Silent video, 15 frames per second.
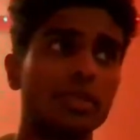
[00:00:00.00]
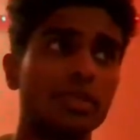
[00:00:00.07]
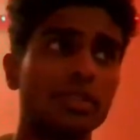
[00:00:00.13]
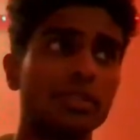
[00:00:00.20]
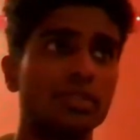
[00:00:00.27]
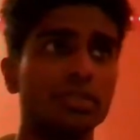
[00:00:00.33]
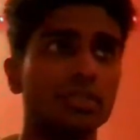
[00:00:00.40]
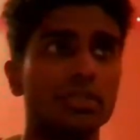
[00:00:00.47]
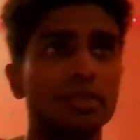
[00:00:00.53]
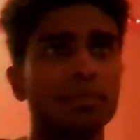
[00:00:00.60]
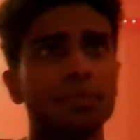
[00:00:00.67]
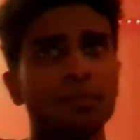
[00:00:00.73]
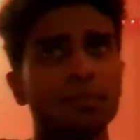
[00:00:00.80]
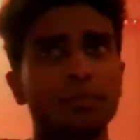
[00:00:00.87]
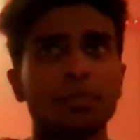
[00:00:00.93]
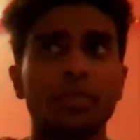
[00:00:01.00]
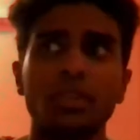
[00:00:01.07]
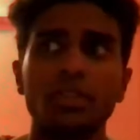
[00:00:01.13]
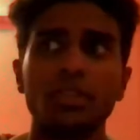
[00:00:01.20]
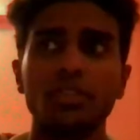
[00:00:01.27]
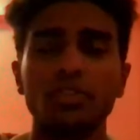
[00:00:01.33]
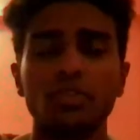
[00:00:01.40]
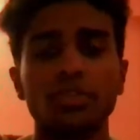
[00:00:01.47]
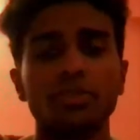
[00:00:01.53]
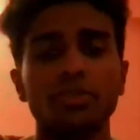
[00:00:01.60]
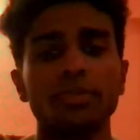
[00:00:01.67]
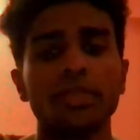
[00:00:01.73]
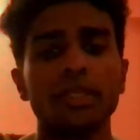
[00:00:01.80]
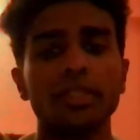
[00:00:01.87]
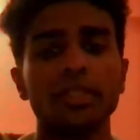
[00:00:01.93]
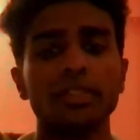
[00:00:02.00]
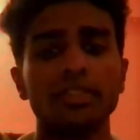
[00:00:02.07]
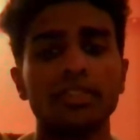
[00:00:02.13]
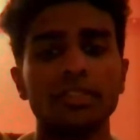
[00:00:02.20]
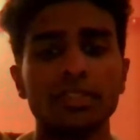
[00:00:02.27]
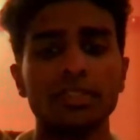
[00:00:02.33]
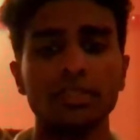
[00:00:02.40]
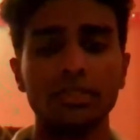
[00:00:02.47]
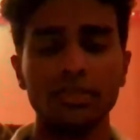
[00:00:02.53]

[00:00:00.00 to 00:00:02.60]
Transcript: is a social media agency.